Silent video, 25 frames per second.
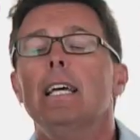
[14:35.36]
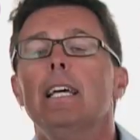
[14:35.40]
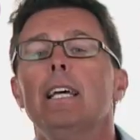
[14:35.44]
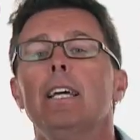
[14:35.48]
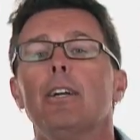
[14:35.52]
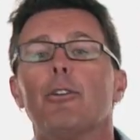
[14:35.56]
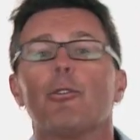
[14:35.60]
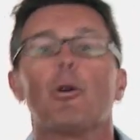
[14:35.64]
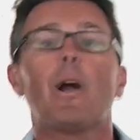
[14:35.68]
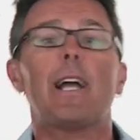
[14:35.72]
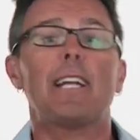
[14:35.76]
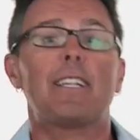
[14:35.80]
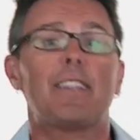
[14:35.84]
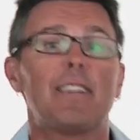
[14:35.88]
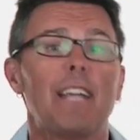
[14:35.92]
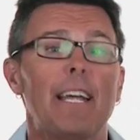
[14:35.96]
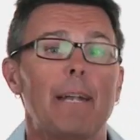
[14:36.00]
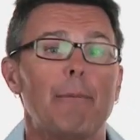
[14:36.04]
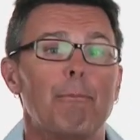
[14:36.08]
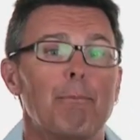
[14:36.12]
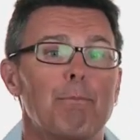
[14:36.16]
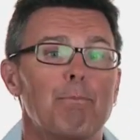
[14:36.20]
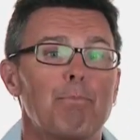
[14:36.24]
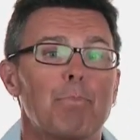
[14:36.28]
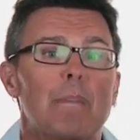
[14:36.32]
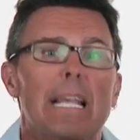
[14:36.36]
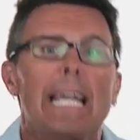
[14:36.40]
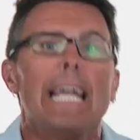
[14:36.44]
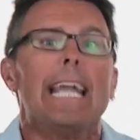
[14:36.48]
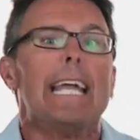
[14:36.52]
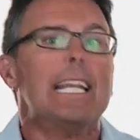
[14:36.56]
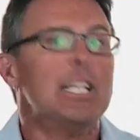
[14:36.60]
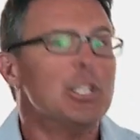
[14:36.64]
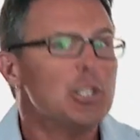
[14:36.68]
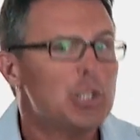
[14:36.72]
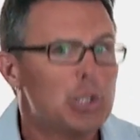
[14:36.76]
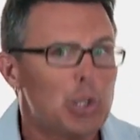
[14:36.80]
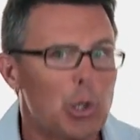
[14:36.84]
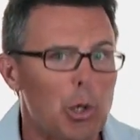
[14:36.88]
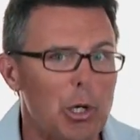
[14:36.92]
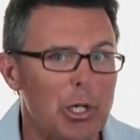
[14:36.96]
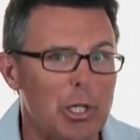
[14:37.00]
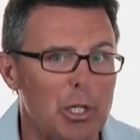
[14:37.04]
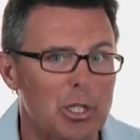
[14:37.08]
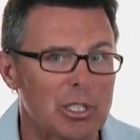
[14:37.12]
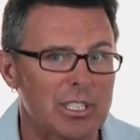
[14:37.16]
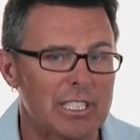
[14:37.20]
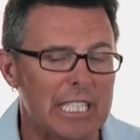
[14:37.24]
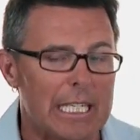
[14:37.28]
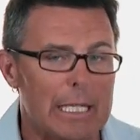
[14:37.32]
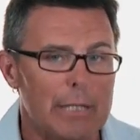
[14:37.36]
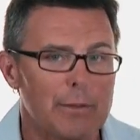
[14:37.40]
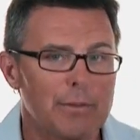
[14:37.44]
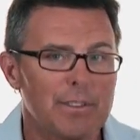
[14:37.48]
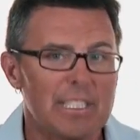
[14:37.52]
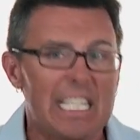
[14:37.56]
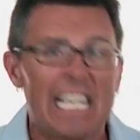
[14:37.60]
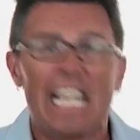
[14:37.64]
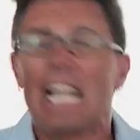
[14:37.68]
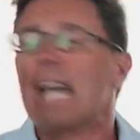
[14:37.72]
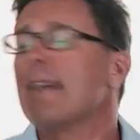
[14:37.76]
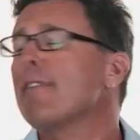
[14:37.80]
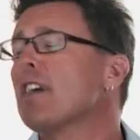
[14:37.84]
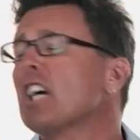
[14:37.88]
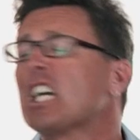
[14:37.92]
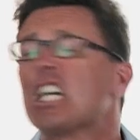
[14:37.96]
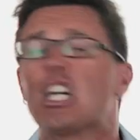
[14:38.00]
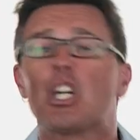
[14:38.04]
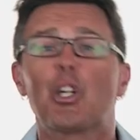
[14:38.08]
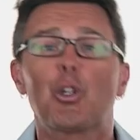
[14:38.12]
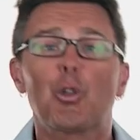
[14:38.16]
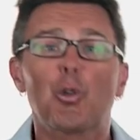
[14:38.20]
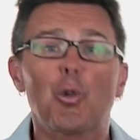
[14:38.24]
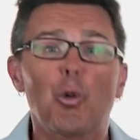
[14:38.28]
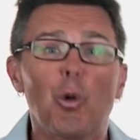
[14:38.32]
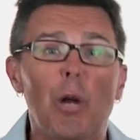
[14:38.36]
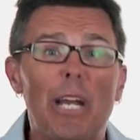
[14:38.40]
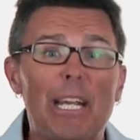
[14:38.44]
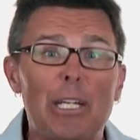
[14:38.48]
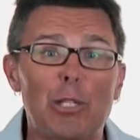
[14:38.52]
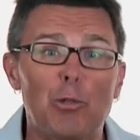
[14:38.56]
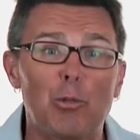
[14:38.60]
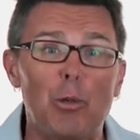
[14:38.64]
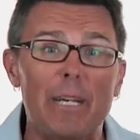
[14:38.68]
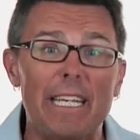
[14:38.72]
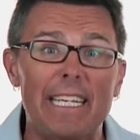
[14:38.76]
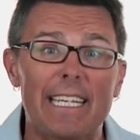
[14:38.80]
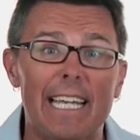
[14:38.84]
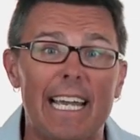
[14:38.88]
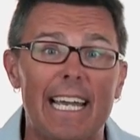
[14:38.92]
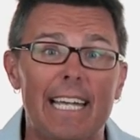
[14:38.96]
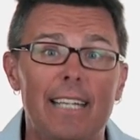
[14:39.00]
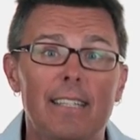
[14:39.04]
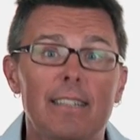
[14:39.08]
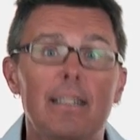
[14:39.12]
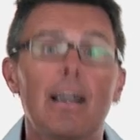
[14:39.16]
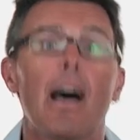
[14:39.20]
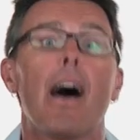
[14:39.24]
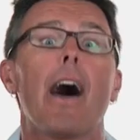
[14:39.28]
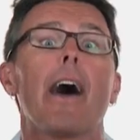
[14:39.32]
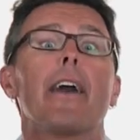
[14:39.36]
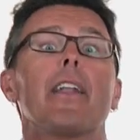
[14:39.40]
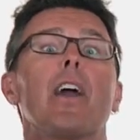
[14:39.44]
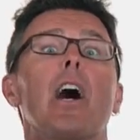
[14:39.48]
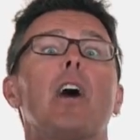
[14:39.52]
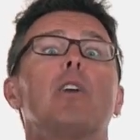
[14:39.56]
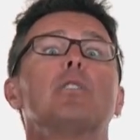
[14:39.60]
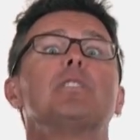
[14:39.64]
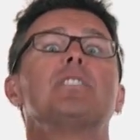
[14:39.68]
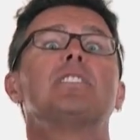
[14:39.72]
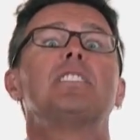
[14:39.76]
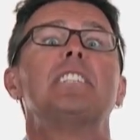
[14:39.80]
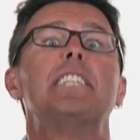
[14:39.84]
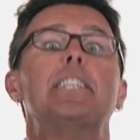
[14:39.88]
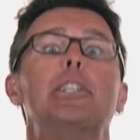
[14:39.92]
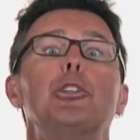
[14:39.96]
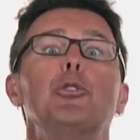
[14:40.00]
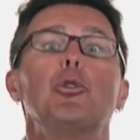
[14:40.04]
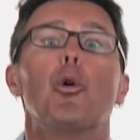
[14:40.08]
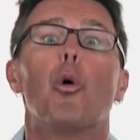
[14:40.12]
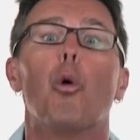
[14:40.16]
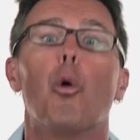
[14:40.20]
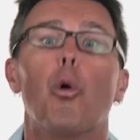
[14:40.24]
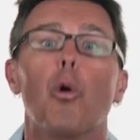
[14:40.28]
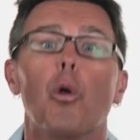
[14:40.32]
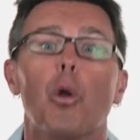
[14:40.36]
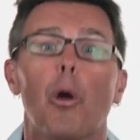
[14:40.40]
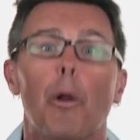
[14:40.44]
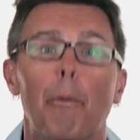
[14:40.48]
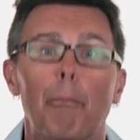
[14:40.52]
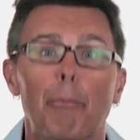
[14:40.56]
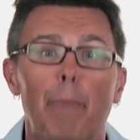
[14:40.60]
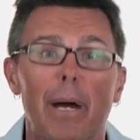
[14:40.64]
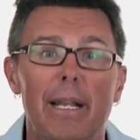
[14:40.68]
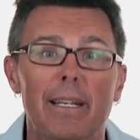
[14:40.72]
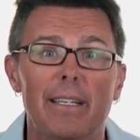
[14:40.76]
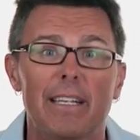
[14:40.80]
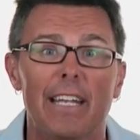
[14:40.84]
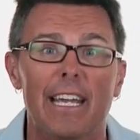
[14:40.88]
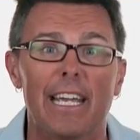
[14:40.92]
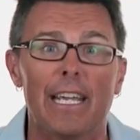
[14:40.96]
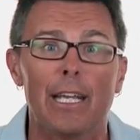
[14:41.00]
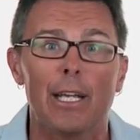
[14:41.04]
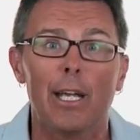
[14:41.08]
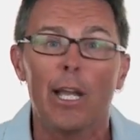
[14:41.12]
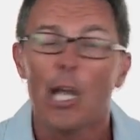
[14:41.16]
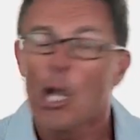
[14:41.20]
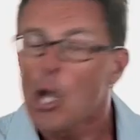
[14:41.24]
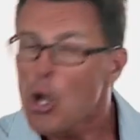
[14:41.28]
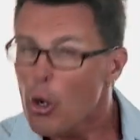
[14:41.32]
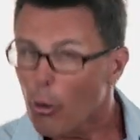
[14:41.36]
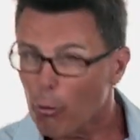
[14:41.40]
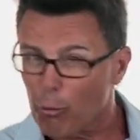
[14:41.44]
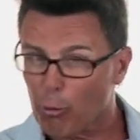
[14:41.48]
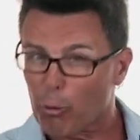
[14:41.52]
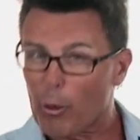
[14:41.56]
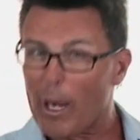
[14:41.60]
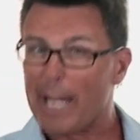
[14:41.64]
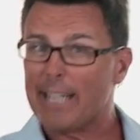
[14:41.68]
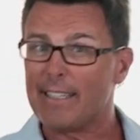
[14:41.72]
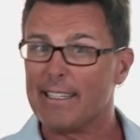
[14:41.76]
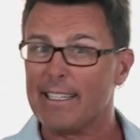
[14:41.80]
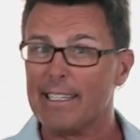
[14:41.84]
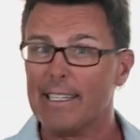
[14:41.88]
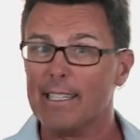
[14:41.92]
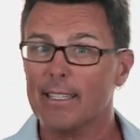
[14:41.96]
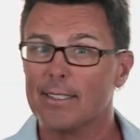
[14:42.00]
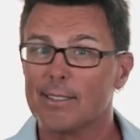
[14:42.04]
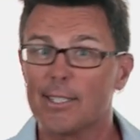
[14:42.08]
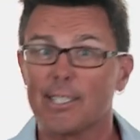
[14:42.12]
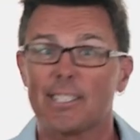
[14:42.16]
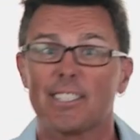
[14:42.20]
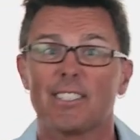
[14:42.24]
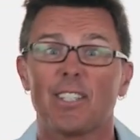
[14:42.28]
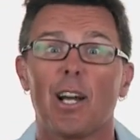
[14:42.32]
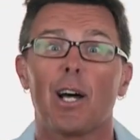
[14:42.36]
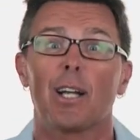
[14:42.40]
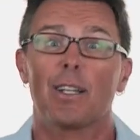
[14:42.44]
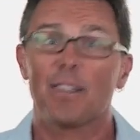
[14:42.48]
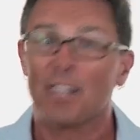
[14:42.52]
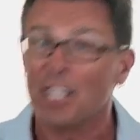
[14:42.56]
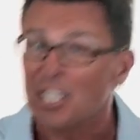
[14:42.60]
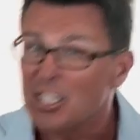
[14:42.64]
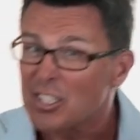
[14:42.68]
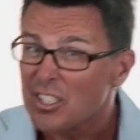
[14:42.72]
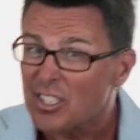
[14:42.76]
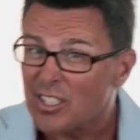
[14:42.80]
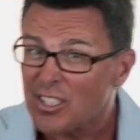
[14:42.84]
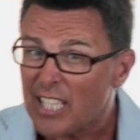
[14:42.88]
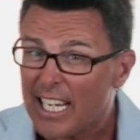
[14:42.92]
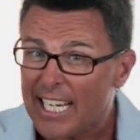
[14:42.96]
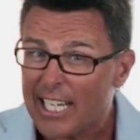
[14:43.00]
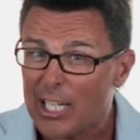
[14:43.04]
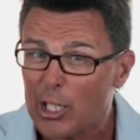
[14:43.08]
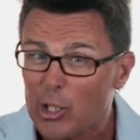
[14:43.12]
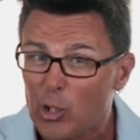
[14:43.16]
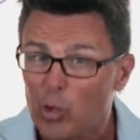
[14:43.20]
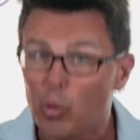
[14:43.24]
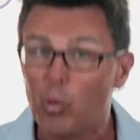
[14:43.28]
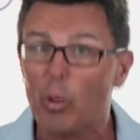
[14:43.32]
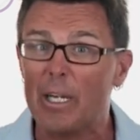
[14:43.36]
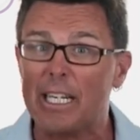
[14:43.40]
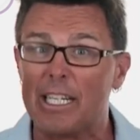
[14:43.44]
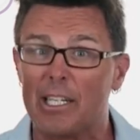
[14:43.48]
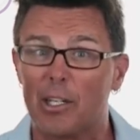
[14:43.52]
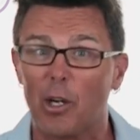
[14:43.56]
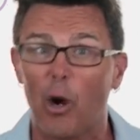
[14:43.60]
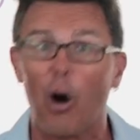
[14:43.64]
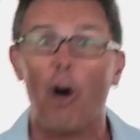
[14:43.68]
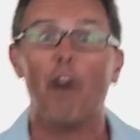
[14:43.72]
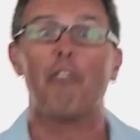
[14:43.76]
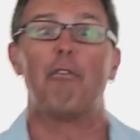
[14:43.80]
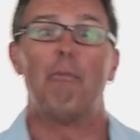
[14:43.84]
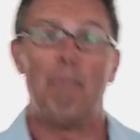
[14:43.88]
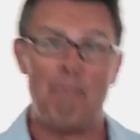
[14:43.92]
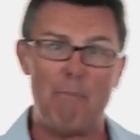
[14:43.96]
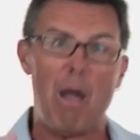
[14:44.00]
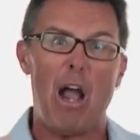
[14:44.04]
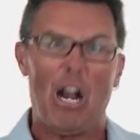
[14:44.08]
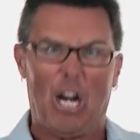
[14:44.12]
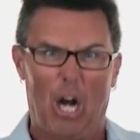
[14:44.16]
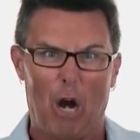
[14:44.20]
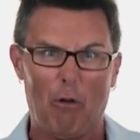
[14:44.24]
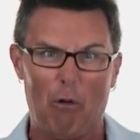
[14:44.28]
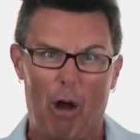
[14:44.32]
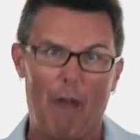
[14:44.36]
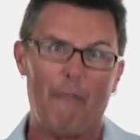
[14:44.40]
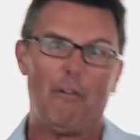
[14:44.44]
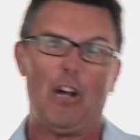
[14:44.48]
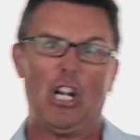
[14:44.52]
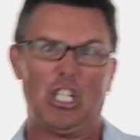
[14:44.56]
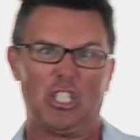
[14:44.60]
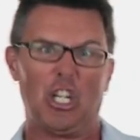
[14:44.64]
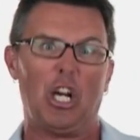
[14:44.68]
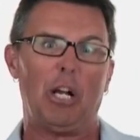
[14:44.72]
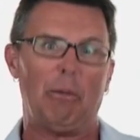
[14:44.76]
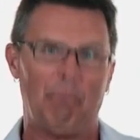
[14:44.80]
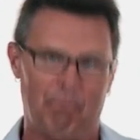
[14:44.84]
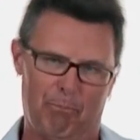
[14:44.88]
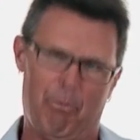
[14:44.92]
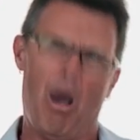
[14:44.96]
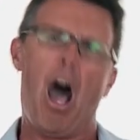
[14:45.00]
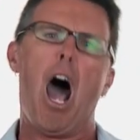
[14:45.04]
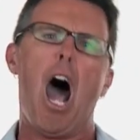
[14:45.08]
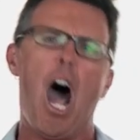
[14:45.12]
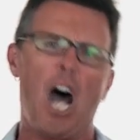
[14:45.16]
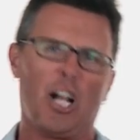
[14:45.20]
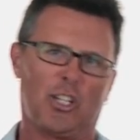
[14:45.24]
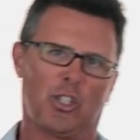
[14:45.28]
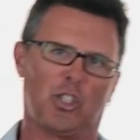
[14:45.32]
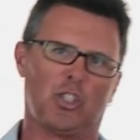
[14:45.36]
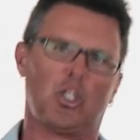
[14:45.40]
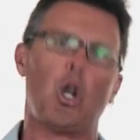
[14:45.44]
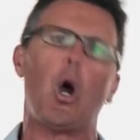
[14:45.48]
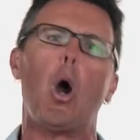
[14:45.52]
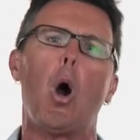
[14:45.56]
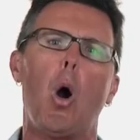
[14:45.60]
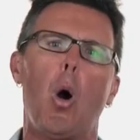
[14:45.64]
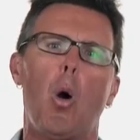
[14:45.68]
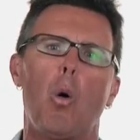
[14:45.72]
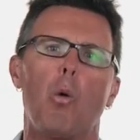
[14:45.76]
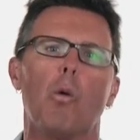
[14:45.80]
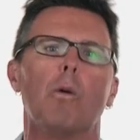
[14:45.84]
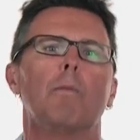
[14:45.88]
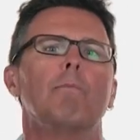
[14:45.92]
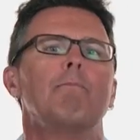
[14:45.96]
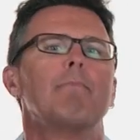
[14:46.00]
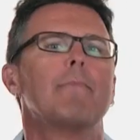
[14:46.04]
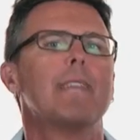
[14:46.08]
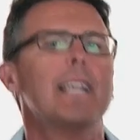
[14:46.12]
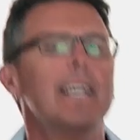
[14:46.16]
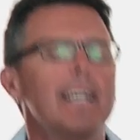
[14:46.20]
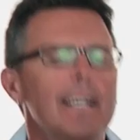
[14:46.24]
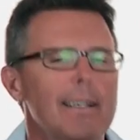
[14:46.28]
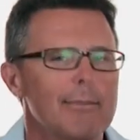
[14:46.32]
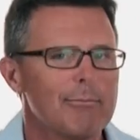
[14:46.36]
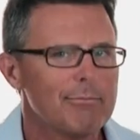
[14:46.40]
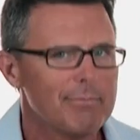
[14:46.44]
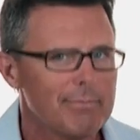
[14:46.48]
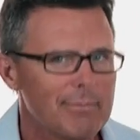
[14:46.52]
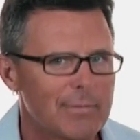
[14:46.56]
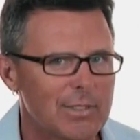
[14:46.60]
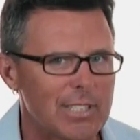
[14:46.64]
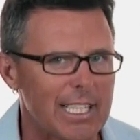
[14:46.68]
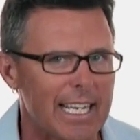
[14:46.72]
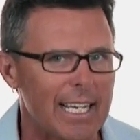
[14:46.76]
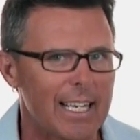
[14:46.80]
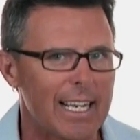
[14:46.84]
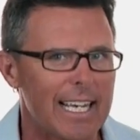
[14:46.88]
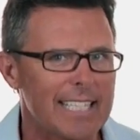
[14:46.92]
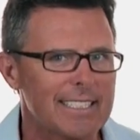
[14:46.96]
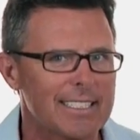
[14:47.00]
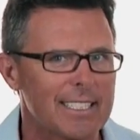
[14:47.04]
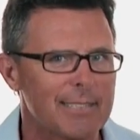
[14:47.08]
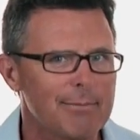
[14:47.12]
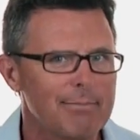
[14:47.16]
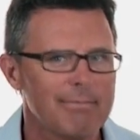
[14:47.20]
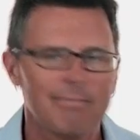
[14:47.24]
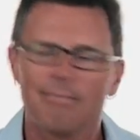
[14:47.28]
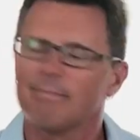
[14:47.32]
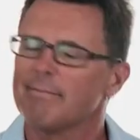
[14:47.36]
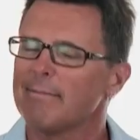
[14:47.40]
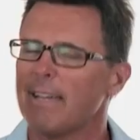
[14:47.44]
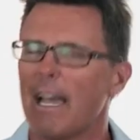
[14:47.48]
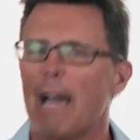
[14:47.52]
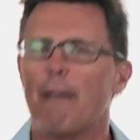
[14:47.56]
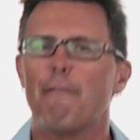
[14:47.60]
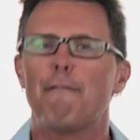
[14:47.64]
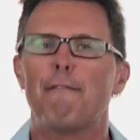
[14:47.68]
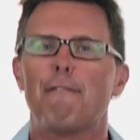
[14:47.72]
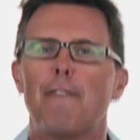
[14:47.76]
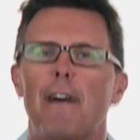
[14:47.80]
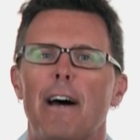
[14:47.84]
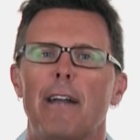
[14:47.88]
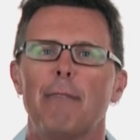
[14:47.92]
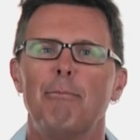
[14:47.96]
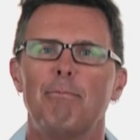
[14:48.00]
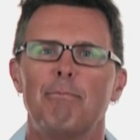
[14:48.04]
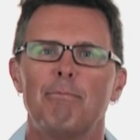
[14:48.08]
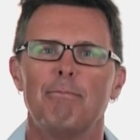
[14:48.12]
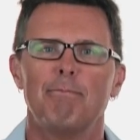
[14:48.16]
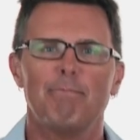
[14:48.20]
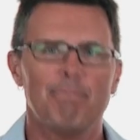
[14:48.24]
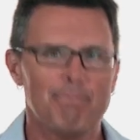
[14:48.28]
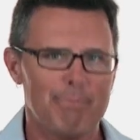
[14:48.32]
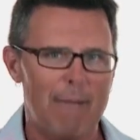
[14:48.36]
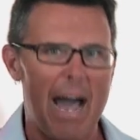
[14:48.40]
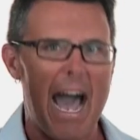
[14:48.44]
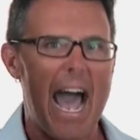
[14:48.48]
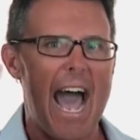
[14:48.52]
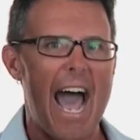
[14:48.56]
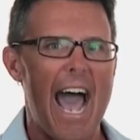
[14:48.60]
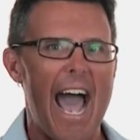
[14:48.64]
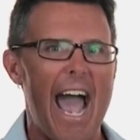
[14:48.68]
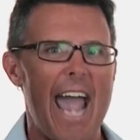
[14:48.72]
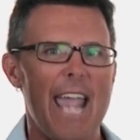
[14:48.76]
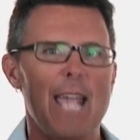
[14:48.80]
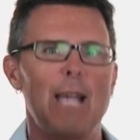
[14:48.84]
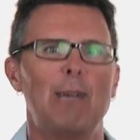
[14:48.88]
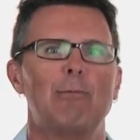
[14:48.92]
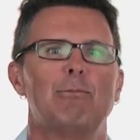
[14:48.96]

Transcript: Right then, enjoy yourselves, have a great weekend, and I'll see you all on Monday, ready to start the second week of Mega Revision Part 2! See you later. Have fun. Bye.